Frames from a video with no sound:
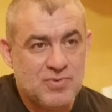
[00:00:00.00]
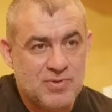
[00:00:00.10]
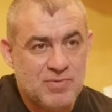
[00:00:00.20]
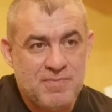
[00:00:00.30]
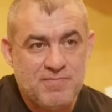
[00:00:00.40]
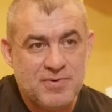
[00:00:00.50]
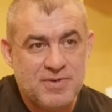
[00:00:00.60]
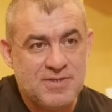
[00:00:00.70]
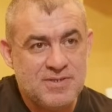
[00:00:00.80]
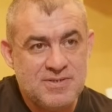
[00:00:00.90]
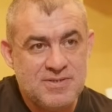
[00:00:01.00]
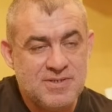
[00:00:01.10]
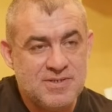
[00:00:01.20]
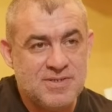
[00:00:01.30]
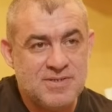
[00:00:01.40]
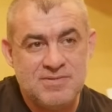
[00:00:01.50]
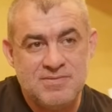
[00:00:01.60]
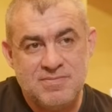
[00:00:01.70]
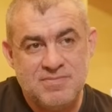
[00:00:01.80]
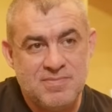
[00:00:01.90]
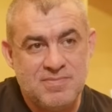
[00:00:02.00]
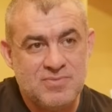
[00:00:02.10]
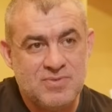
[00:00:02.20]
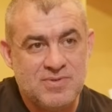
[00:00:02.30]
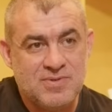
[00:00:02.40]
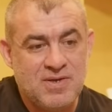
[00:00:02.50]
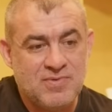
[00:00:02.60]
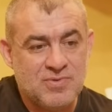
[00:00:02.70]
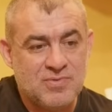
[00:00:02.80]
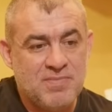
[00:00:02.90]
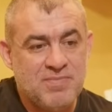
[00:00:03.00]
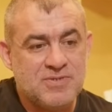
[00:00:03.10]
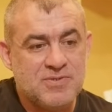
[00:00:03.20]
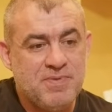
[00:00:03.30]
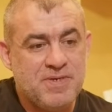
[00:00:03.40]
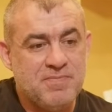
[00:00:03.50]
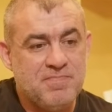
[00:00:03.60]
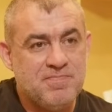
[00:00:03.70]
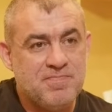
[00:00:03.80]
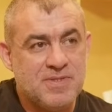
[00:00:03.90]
control my pronator, and then I will do my best to pin him.